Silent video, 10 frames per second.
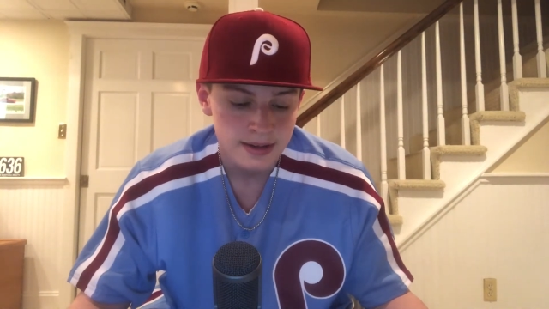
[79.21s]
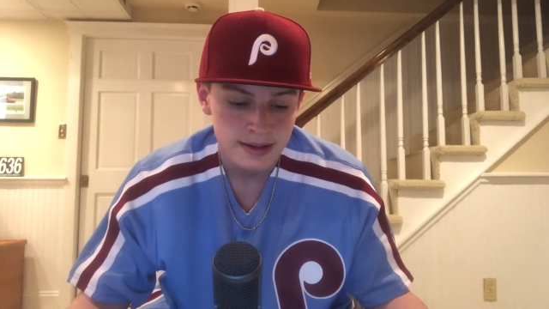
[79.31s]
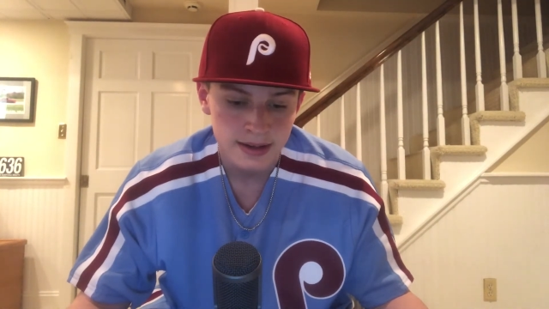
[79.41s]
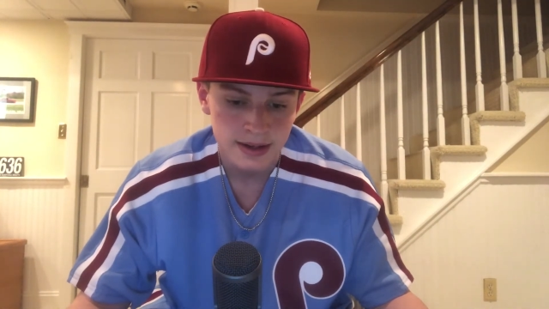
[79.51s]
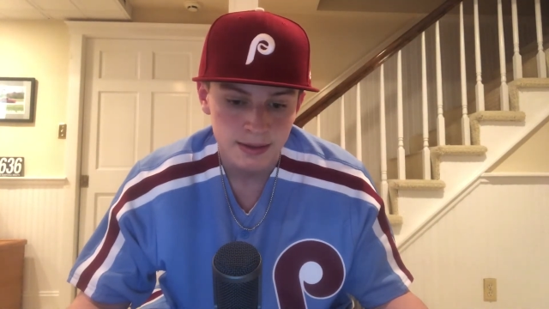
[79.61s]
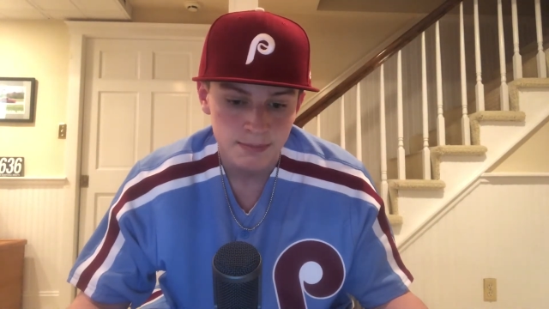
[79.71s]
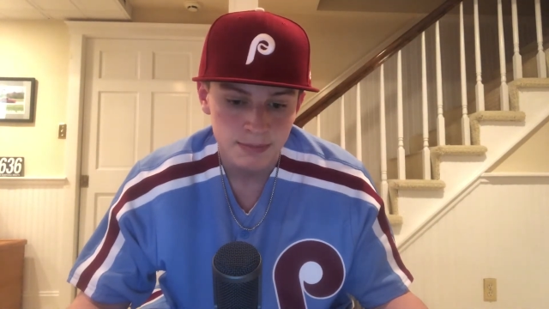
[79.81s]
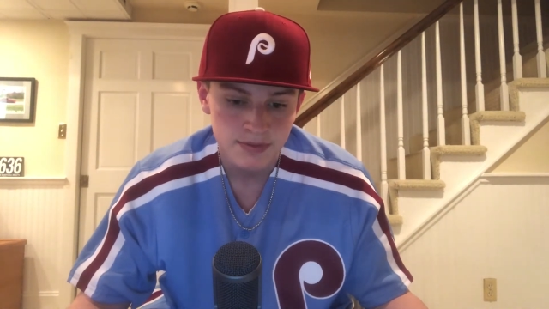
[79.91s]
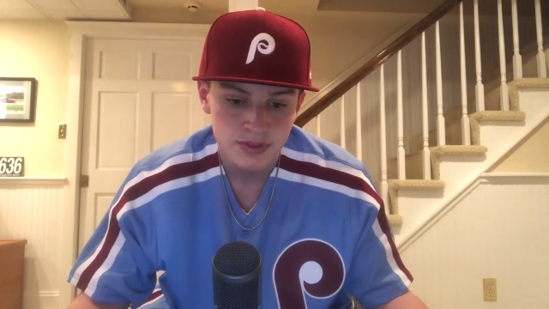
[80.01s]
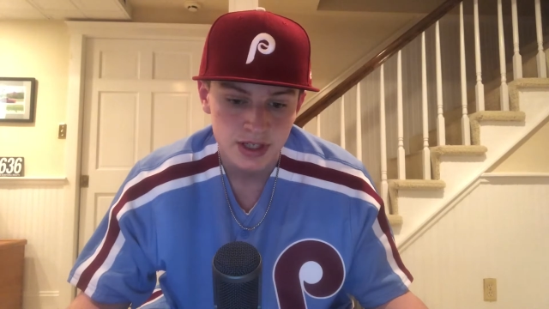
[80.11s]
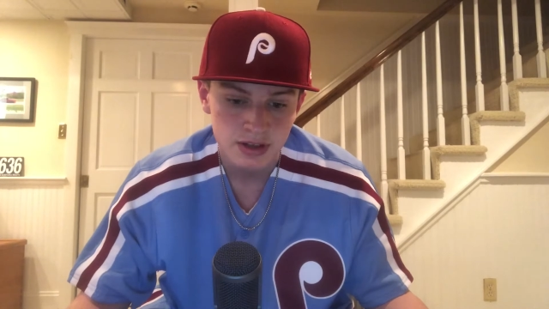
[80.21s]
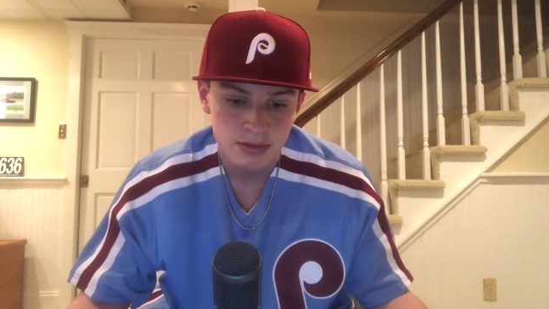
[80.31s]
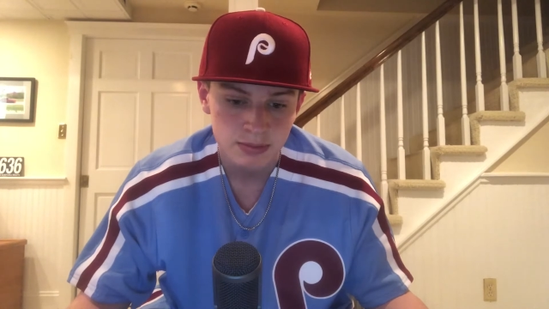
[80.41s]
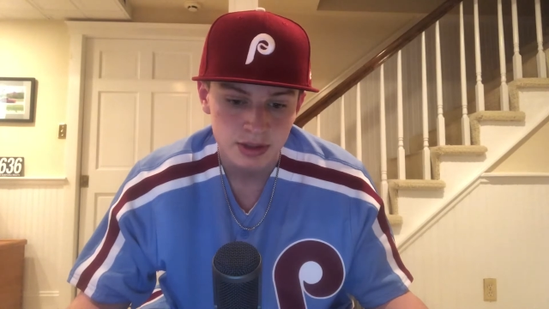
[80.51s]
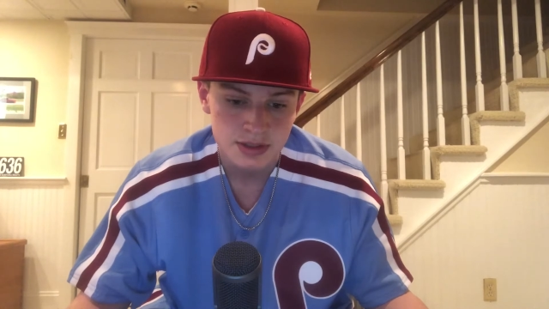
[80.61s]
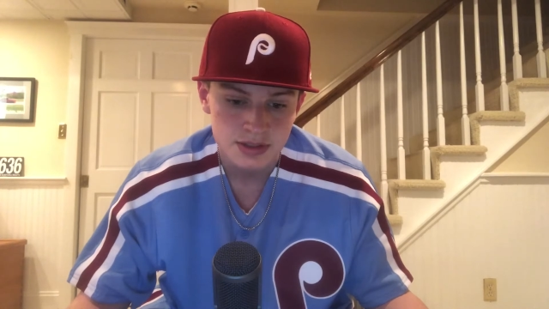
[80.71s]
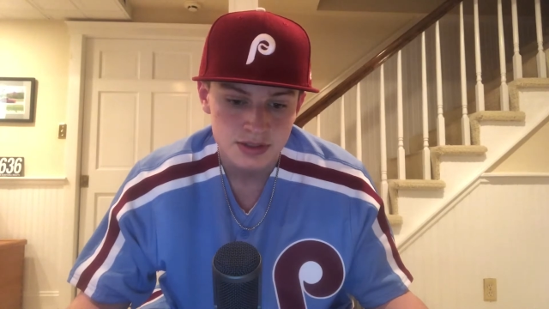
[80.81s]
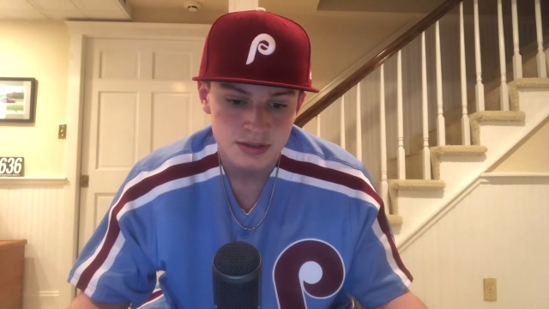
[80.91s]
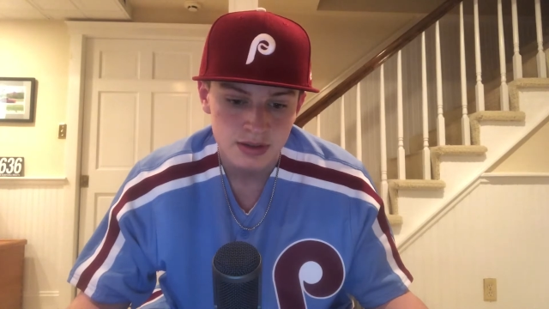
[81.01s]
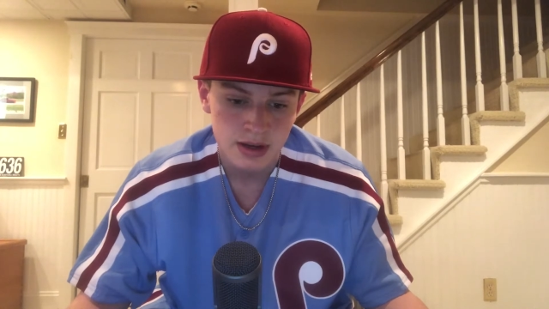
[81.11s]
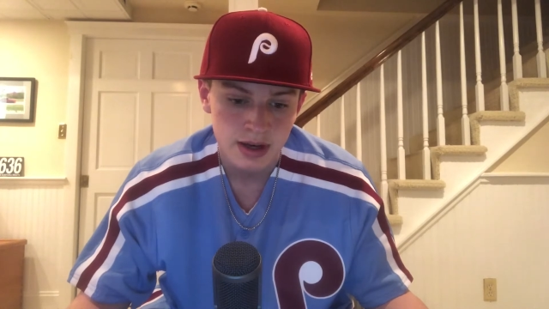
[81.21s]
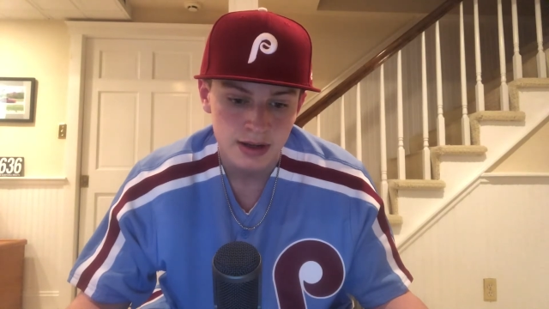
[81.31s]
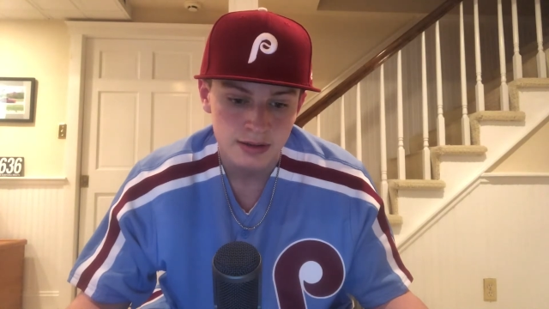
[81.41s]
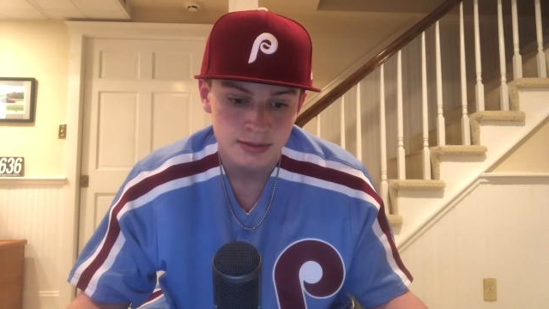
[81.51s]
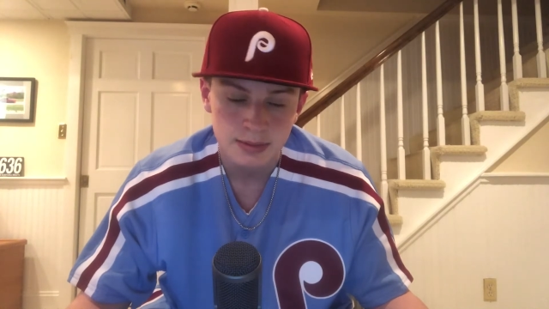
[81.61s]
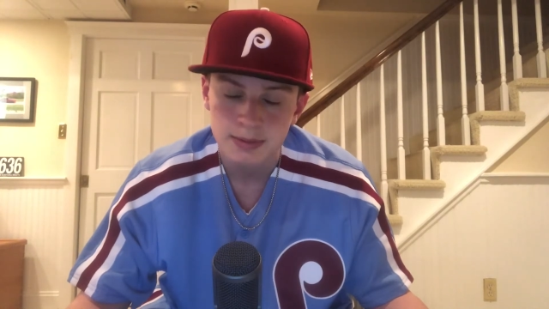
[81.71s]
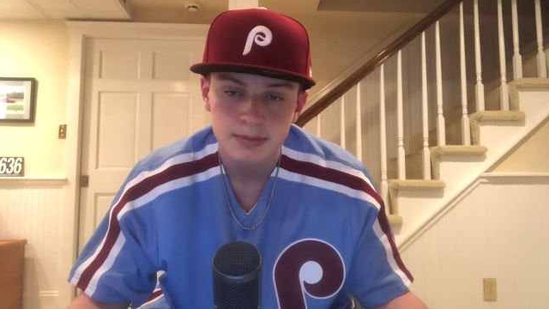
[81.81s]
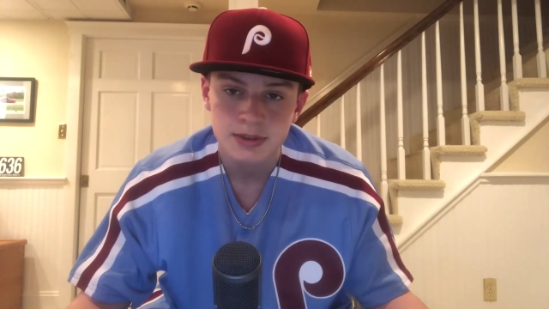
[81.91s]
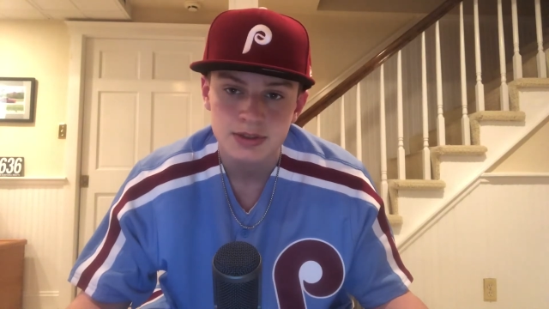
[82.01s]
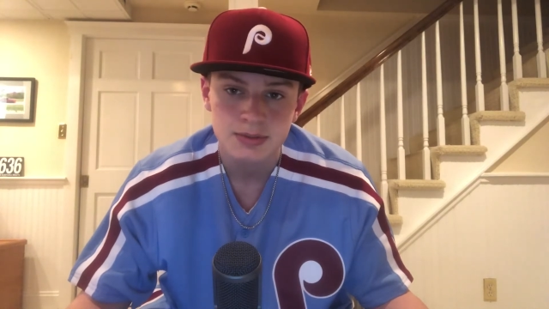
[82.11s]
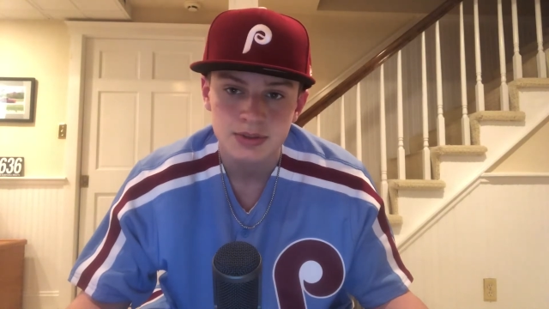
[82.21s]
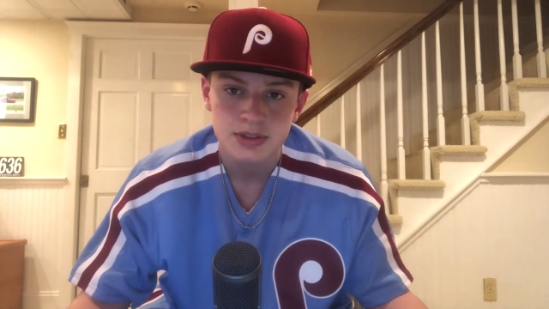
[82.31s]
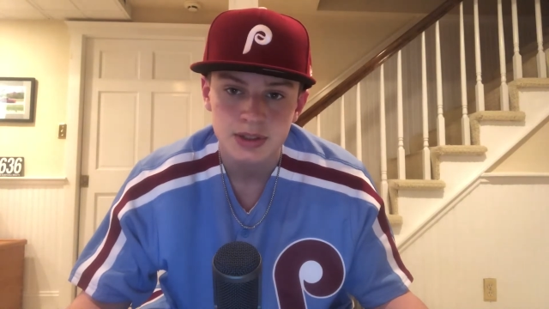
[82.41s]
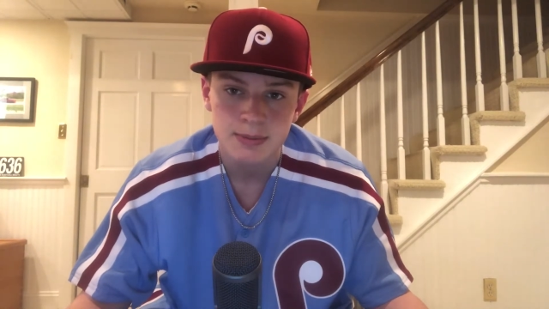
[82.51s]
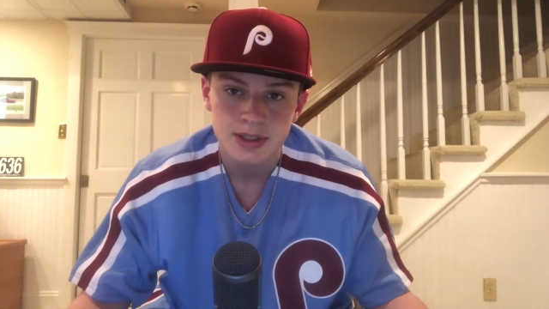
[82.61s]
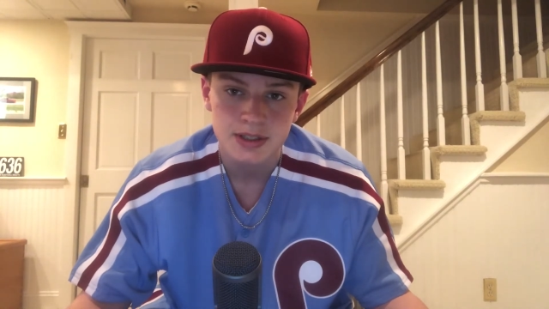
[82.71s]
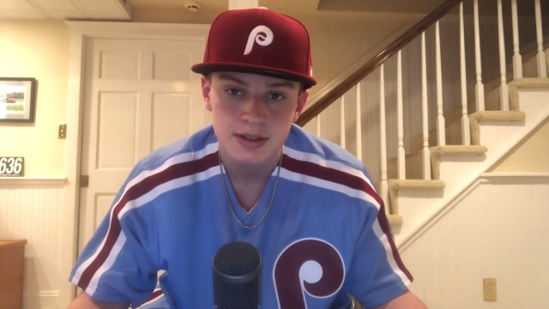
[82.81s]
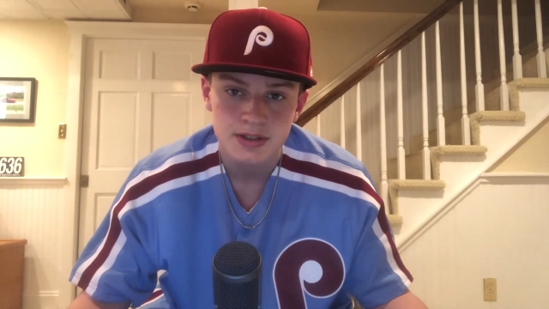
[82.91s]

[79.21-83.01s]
Um, 58 home runs, uh, which was amazing.